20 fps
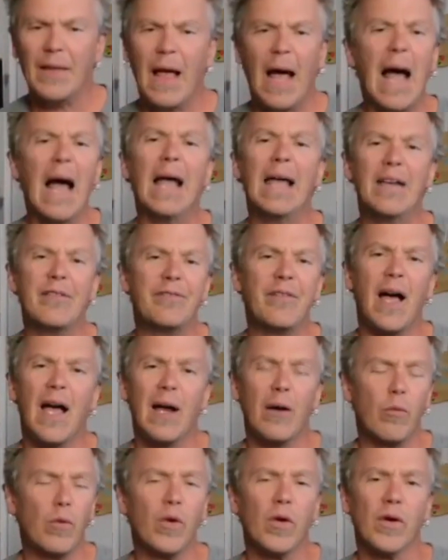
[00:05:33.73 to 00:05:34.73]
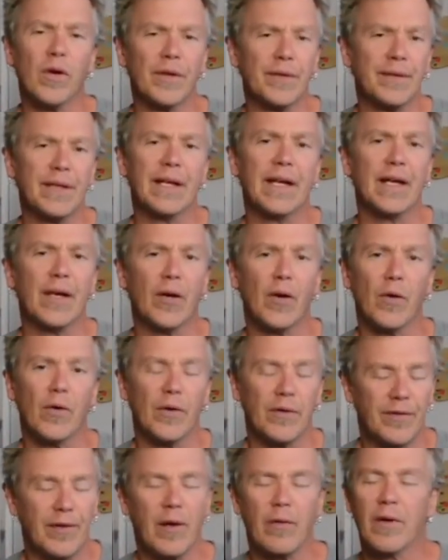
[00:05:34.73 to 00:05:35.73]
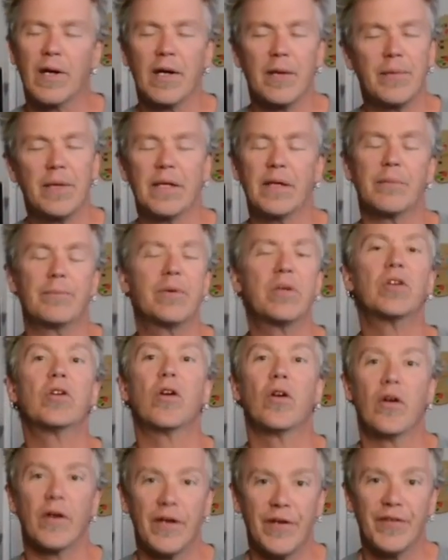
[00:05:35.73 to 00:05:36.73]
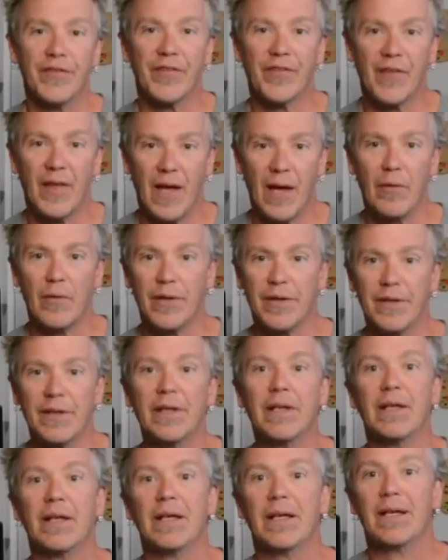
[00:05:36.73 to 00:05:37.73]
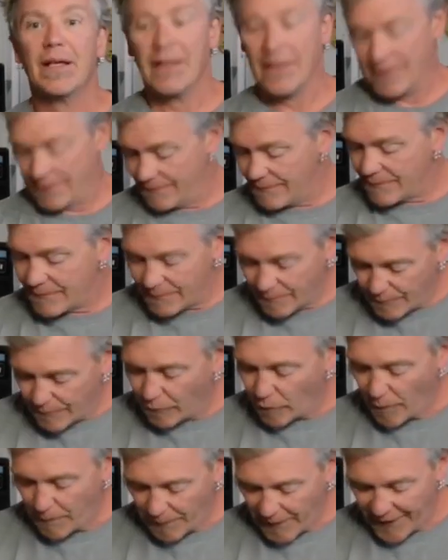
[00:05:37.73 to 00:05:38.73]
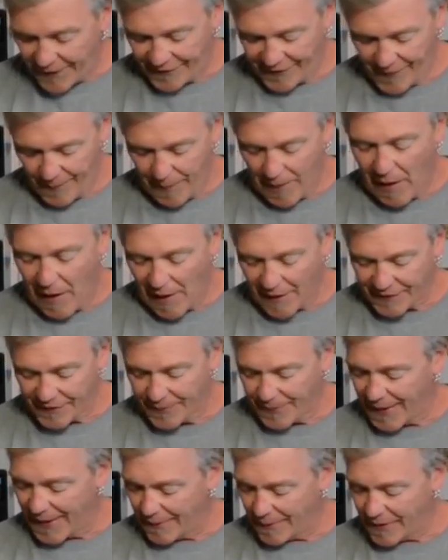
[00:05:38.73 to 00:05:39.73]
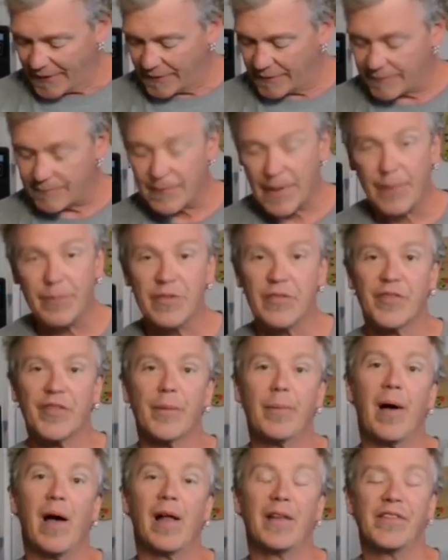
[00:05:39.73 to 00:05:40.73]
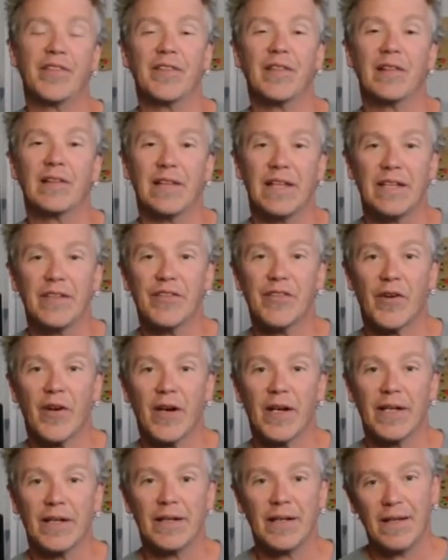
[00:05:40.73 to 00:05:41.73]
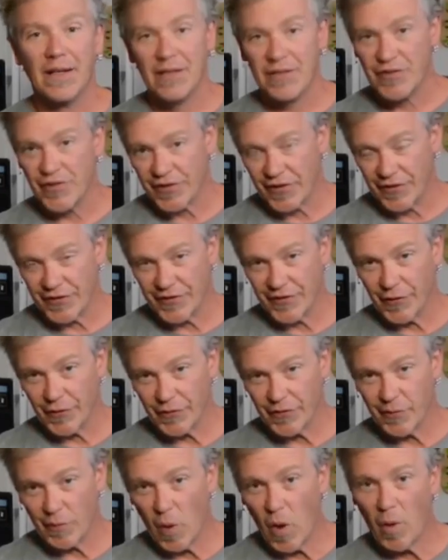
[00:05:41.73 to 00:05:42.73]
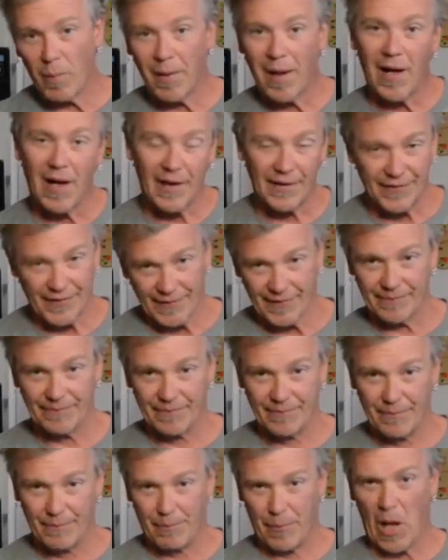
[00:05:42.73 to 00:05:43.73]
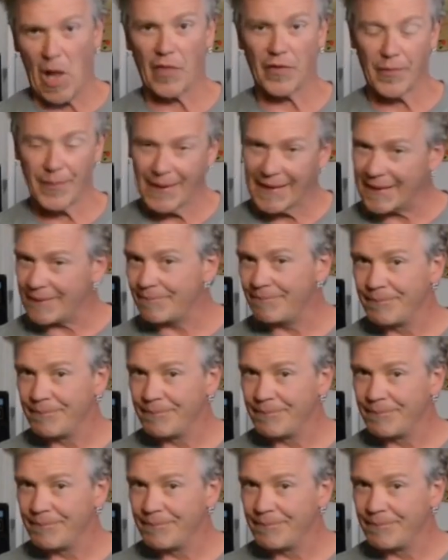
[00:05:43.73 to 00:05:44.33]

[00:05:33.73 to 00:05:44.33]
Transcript: If I were going to be a purist, I would replace the pots, maybe just the pots in the lead circuit, just because those small pots bother me.